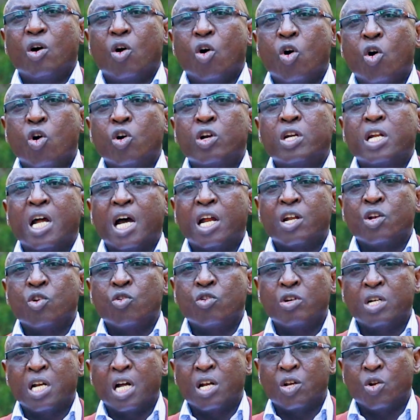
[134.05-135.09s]
on and
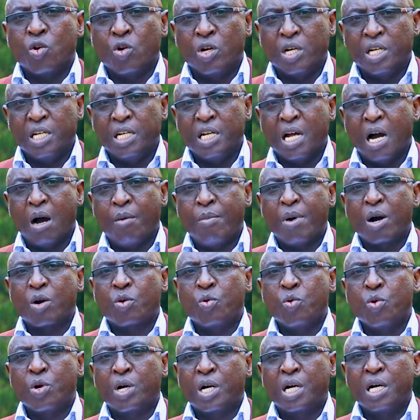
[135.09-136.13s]
on and on. In
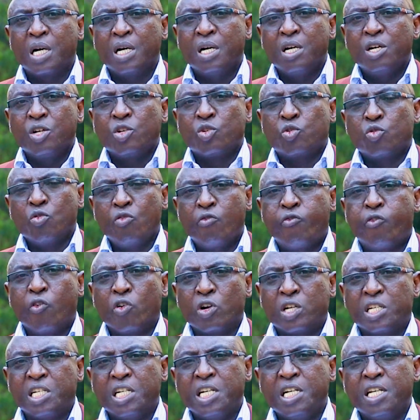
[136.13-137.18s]
Habakkuk
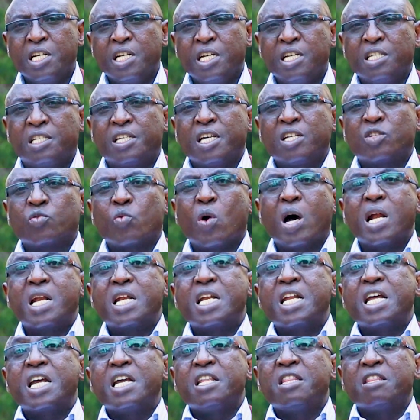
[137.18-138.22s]
2:14, he says,
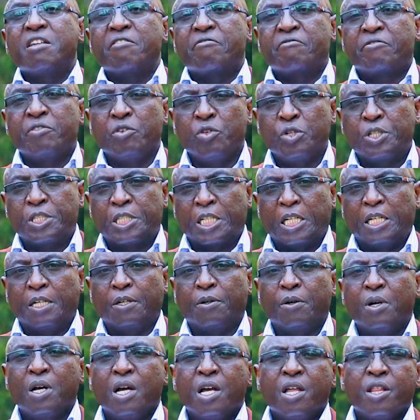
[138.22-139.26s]
one day in the future,
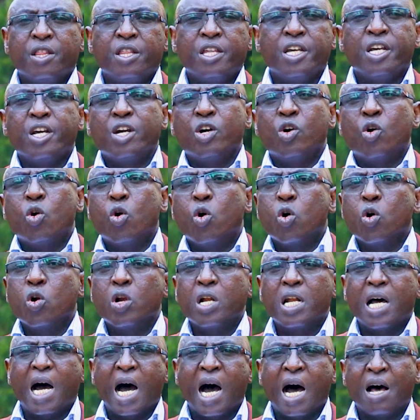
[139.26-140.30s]
the
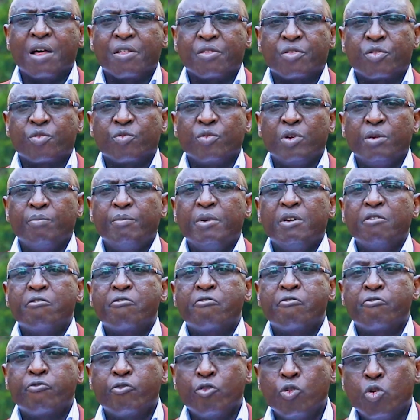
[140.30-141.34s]
whole earth will be
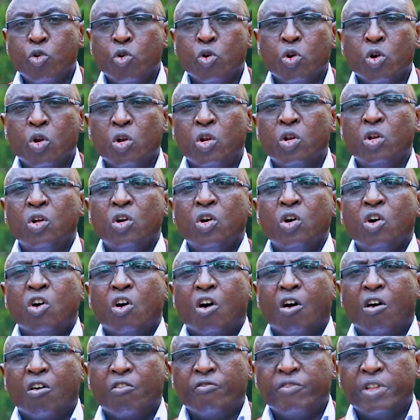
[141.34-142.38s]
full
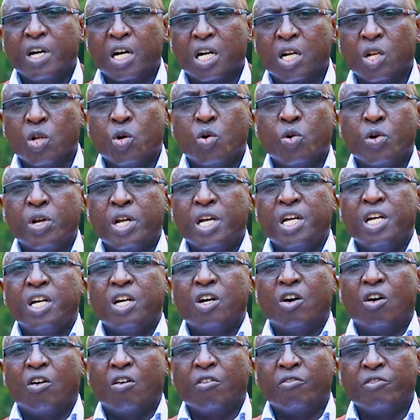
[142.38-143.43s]
of the glory
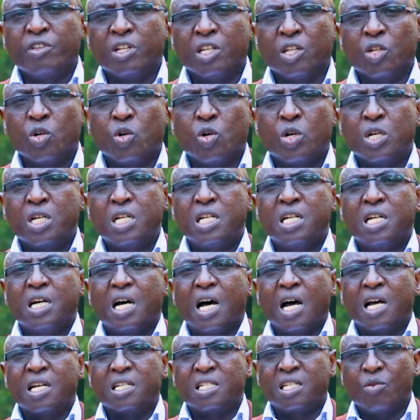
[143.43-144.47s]
of the Lord
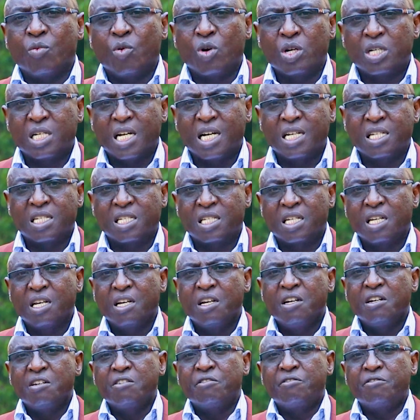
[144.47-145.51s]
as the waters
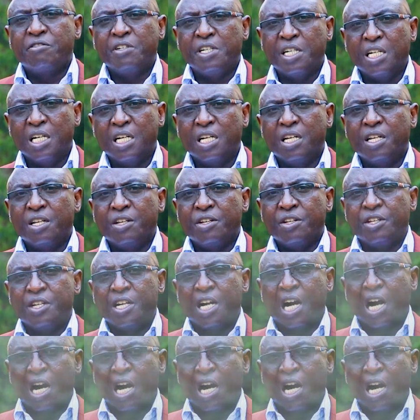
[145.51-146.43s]
fill the